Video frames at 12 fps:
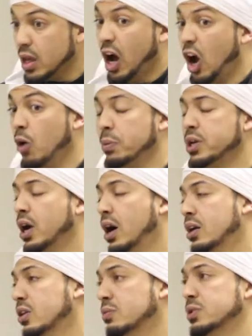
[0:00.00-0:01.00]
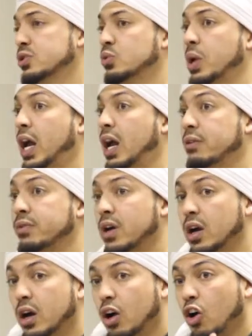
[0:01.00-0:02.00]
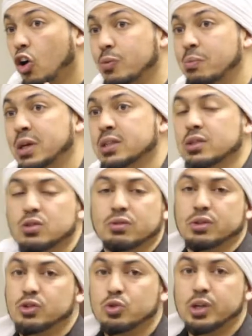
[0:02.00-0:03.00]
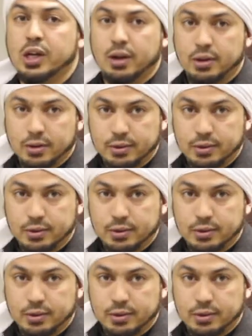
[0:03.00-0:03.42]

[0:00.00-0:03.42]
How many arguments do we have on matters of the dunya?